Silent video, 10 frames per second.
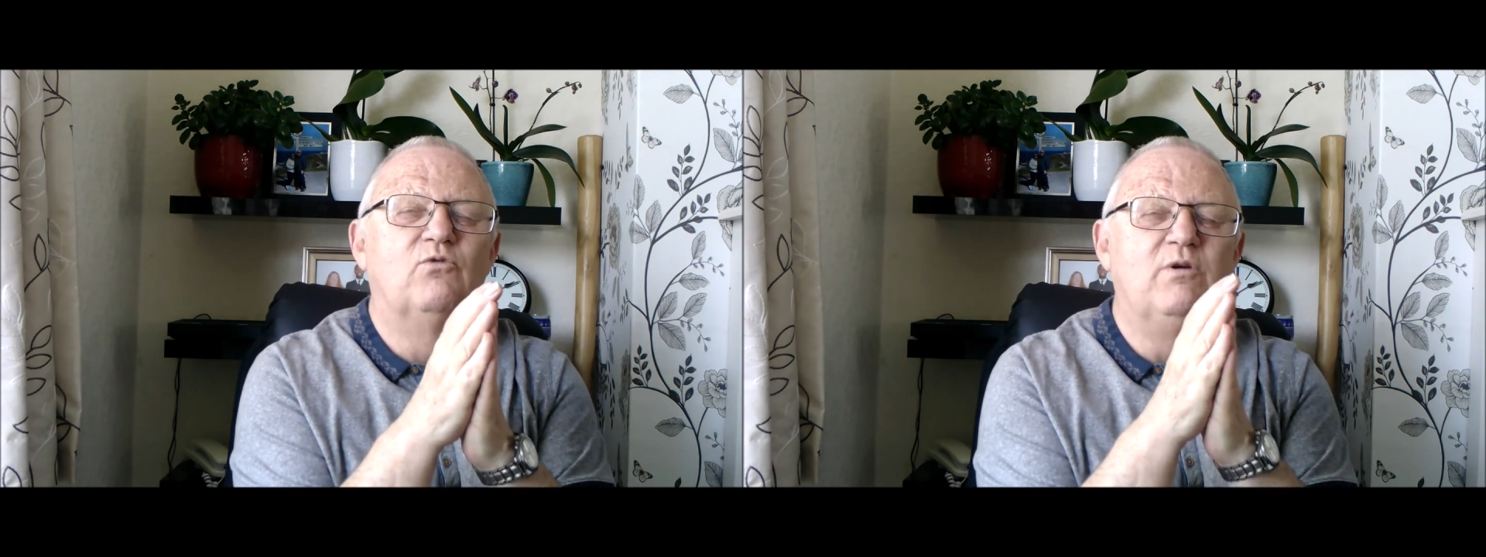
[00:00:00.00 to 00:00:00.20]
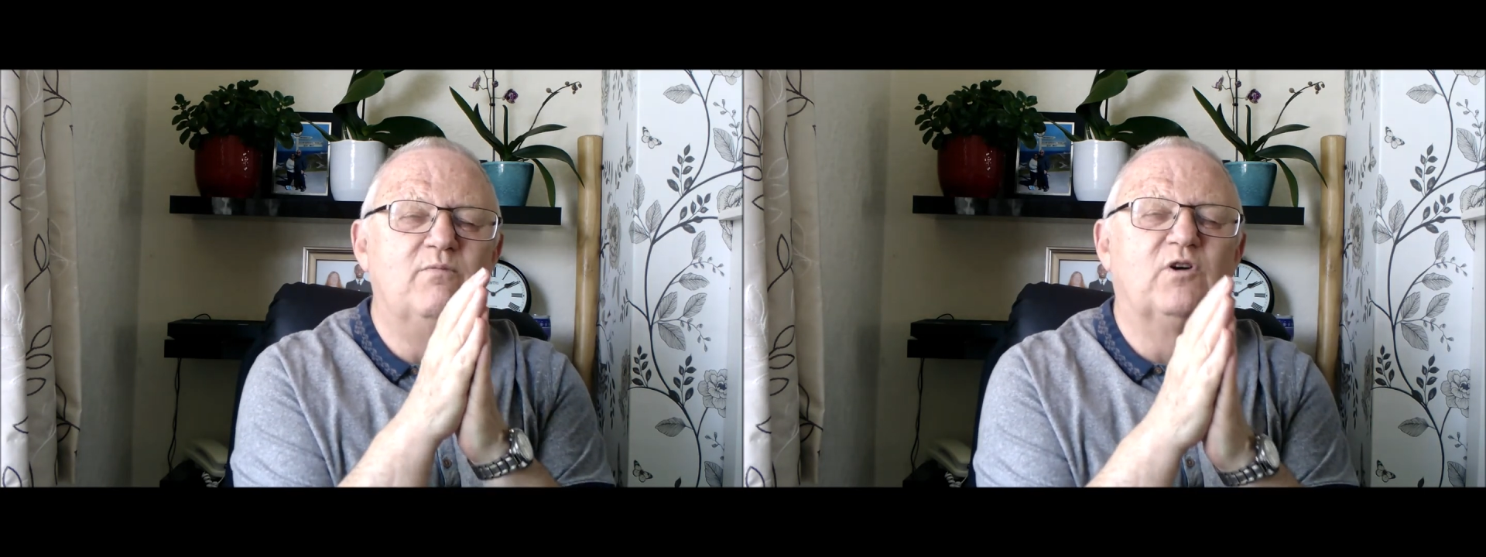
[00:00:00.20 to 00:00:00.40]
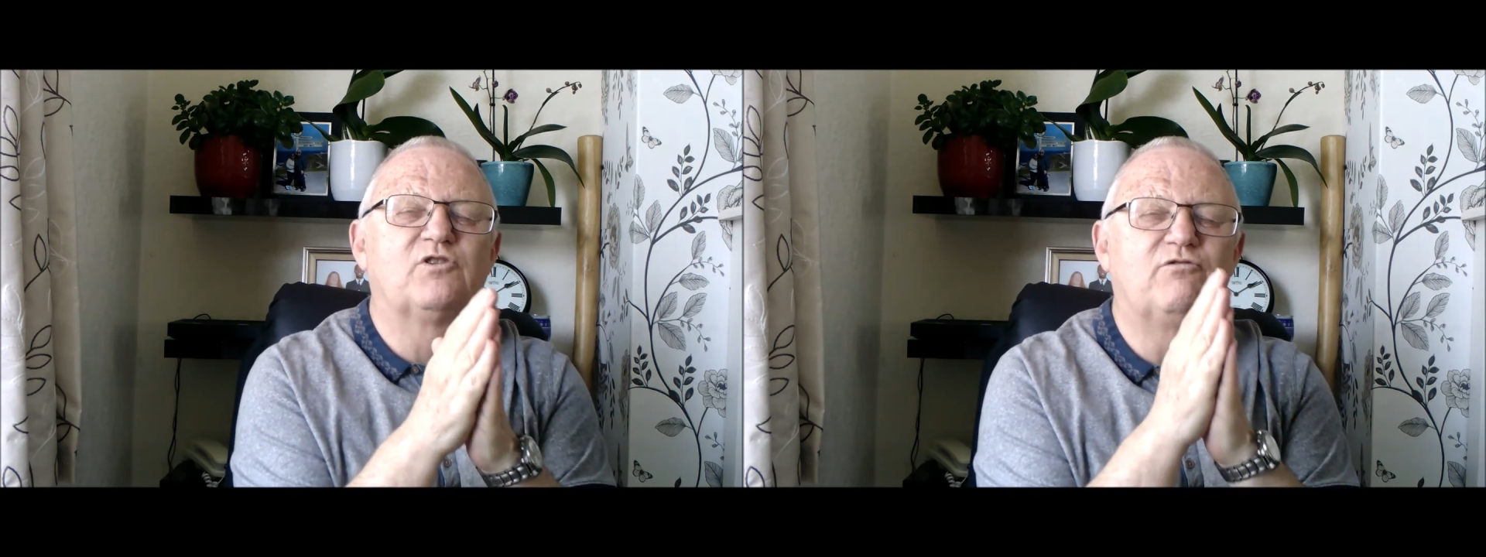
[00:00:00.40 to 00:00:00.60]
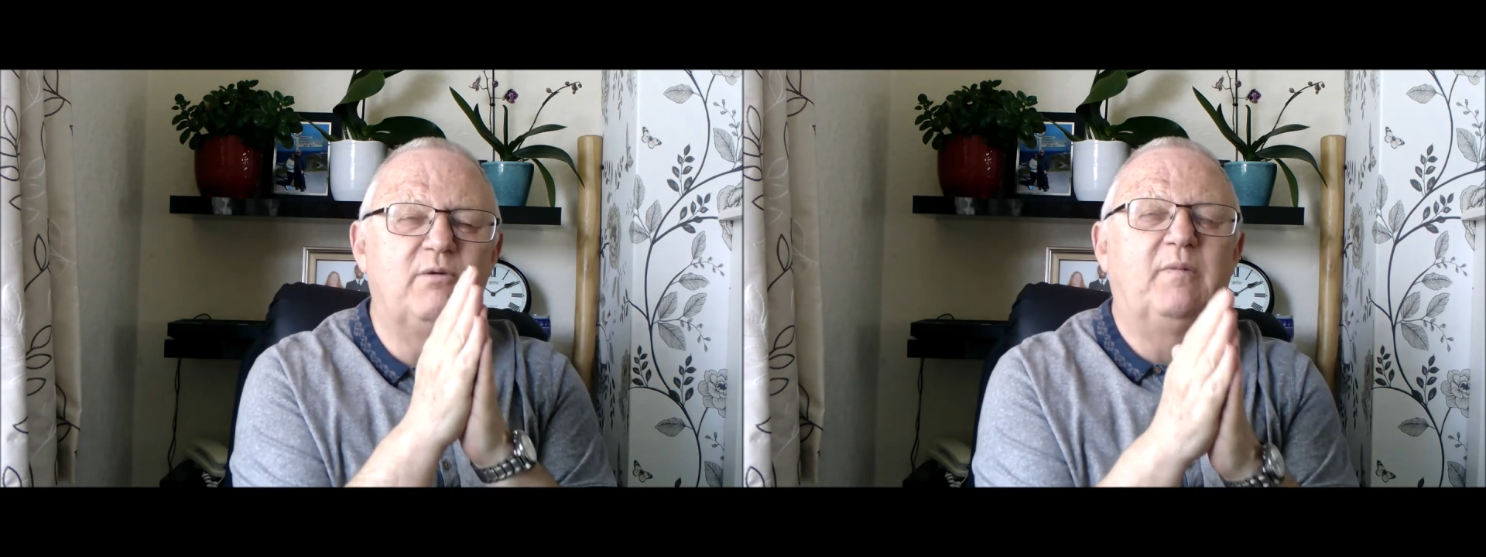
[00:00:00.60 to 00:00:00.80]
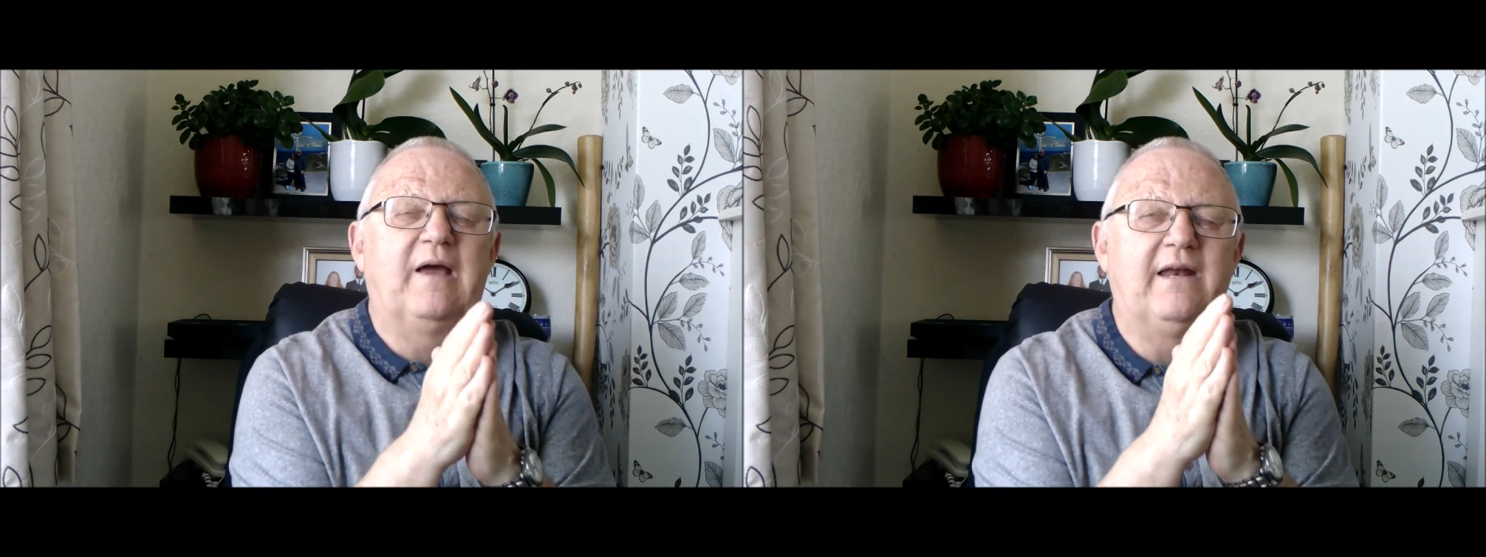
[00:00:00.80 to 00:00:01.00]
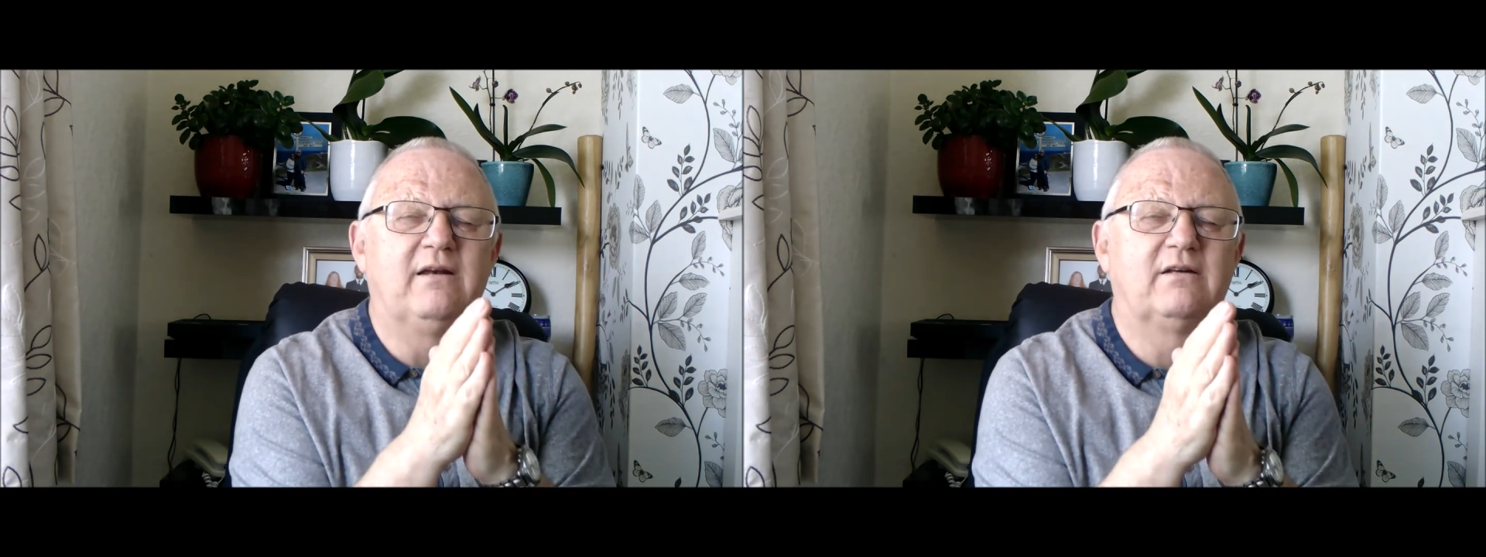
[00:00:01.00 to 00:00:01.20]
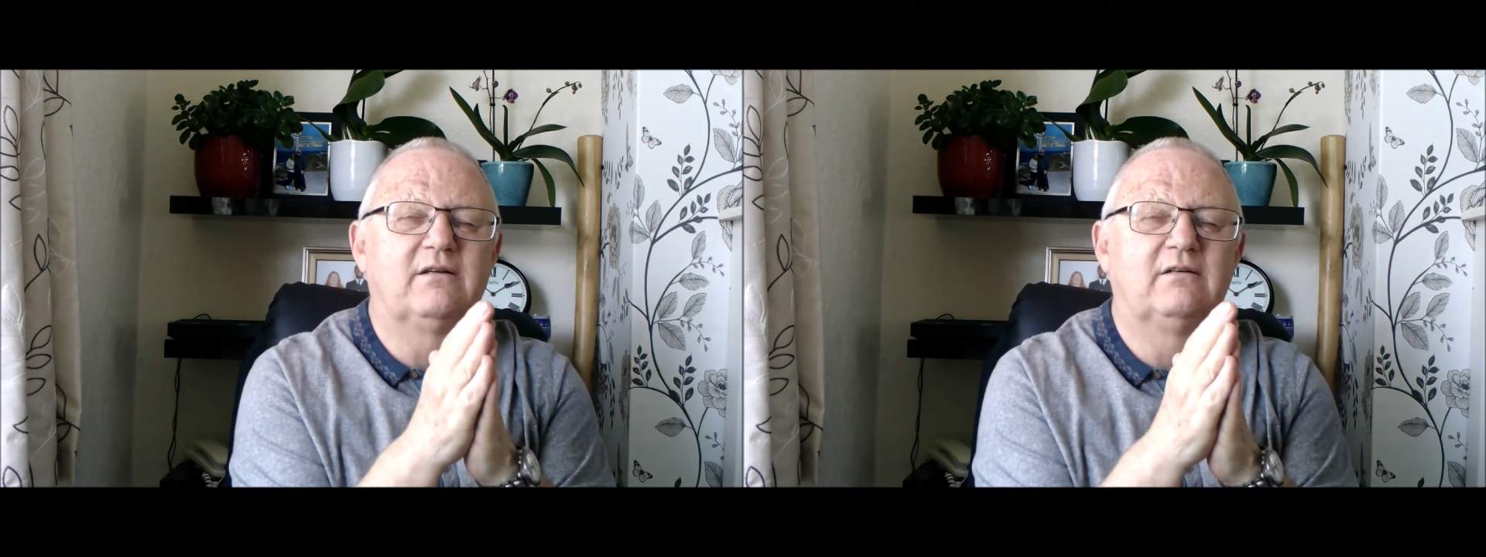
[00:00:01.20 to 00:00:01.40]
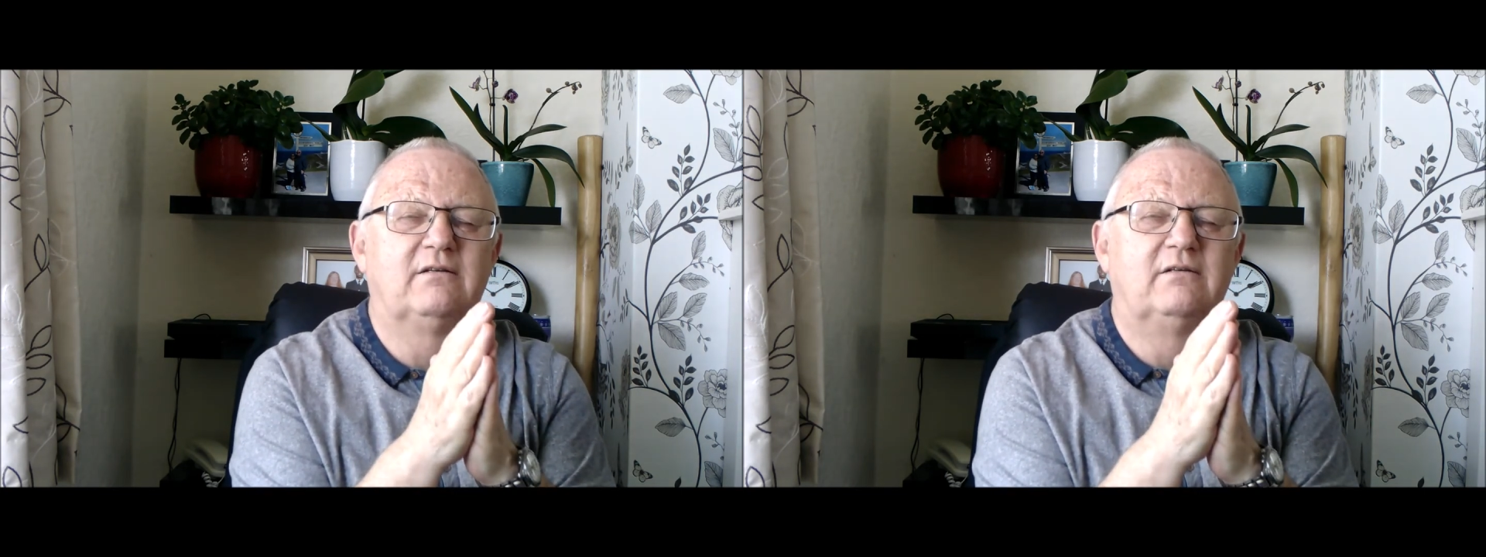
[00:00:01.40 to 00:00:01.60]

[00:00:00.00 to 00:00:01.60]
We must repent